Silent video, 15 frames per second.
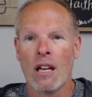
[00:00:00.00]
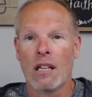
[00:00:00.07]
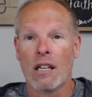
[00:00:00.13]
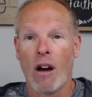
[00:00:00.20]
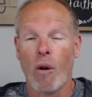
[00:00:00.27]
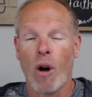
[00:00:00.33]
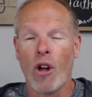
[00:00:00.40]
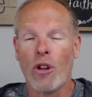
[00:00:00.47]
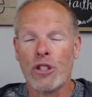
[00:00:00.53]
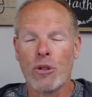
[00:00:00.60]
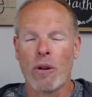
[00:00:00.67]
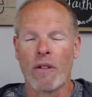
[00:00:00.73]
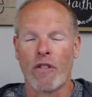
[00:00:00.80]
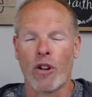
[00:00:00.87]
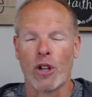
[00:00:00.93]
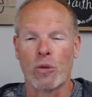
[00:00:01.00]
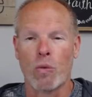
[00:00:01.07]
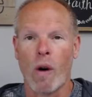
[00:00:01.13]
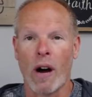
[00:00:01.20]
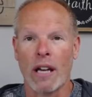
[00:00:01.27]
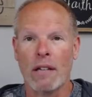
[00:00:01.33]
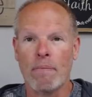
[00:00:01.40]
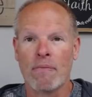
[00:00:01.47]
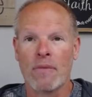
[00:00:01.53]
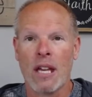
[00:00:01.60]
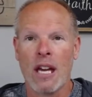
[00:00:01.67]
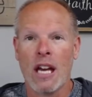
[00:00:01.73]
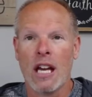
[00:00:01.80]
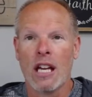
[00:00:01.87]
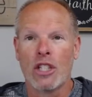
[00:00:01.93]
Now, also in verse 1,
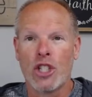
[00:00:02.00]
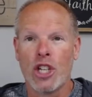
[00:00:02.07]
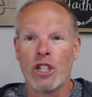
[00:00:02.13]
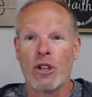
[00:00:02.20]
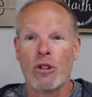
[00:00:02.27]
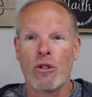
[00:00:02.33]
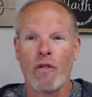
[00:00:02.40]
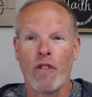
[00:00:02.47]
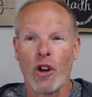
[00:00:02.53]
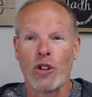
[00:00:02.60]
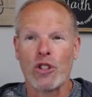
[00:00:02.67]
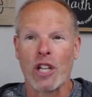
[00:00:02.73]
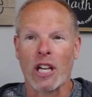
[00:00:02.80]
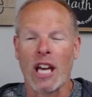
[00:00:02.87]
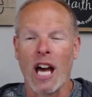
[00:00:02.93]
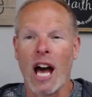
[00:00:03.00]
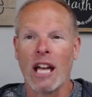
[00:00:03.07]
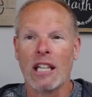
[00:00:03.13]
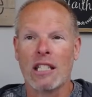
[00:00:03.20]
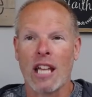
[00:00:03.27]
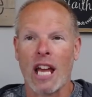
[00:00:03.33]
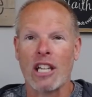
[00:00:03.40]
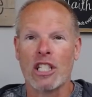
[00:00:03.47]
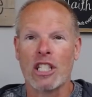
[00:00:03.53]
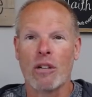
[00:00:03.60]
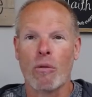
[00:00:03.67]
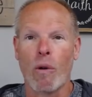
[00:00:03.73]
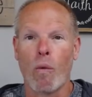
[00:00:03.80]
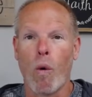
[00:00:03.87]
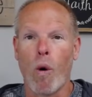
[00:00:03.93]
Jesus reveals that God tends to
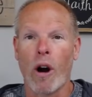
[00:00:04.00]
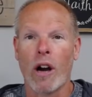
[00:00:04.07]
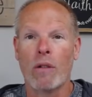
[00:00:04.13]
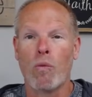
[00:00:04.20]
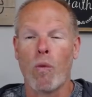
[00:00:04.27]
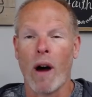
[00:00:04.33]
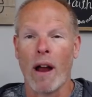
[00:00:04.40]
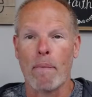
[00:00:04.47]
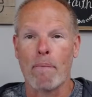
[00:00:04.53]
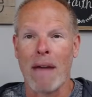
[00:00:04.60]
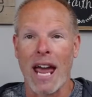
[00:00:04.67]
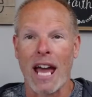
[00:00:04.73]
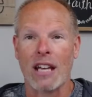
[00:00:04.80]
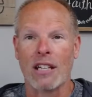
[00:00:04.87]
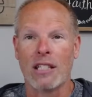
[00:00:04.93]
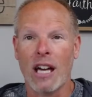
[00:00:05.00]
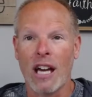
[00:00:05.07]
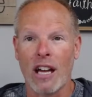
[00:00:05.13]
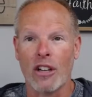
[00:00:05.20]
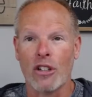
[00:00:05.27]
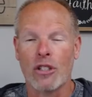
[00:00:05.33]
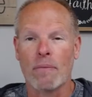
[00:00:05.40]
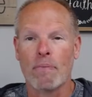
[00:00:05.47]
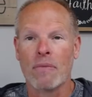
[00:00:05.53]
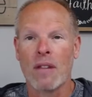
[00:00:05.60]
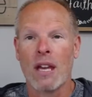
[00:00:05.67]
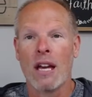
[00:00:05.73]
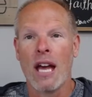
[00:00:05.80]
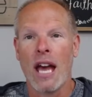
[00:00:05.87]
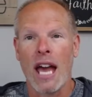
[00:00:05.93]
reward what man does.
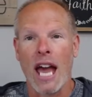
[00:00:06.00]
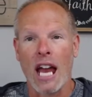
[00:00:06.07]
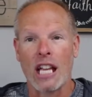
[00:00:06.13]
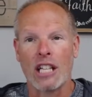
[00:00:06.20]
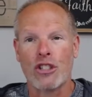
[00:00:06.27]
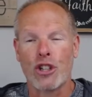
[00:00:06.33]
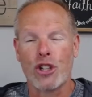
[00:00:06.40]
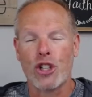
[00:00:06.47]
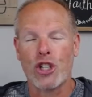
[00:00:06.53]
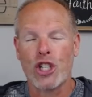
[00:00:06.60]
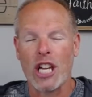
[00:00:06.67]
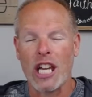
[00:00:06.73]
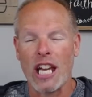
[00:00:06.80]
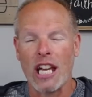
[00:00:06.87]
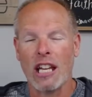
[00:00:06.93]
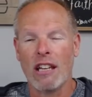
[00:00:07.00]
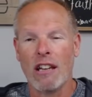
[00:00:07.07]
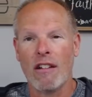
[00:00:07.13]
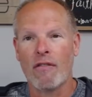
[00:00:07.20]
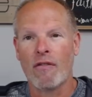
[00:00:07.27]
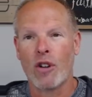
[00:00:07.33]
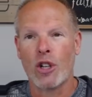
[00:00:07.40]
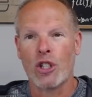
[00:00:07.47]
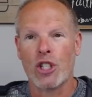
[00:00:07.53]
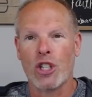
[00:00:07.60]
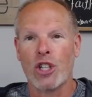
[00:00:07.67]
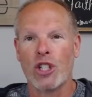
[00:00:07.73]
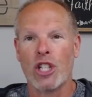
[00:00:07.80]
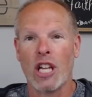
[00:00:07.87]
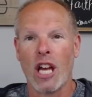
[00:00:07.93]
And it's the seen
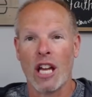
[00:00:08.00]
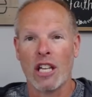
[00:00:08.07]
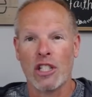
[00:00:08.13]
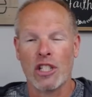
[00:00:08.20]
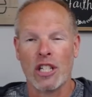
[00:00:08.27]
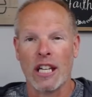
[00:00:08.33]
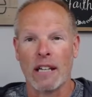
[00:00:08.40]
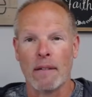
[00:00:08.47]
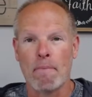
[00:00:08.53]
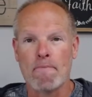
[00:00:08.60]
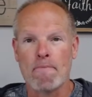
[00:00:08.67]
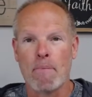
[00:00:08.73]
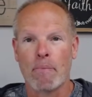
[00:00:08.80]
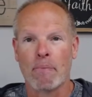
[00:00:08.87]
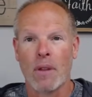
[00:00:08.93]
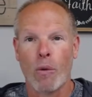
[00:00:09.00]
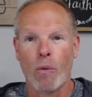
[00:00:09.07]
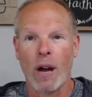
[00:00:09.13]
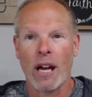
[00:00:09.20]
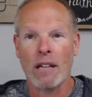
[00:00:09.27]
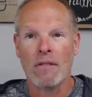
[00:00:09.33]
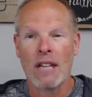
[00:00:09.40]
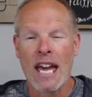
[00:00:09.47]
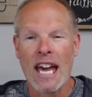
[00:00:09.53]
versus the unseen, right?